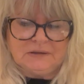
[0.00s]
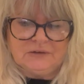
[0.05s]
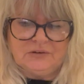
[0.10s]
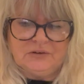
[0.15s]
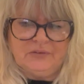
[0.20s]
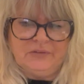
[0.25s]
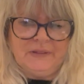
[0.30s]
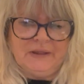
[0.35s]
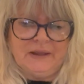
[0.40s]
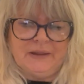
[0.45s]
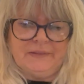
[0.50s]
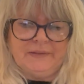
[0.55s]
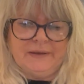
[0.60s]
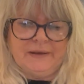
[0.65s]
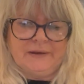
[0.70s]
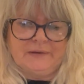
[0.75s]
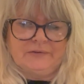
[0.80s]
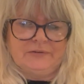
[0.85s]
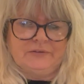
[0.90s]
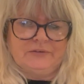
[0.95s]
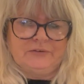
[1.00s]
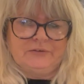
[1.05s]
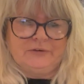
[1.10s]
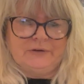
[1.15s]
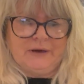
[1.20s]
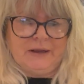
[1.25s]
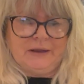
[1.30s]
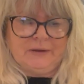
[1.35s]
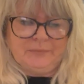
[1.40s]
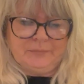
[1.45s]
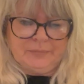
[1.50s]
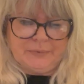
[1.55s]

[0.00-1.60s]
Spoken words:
Don't think anything else stood out,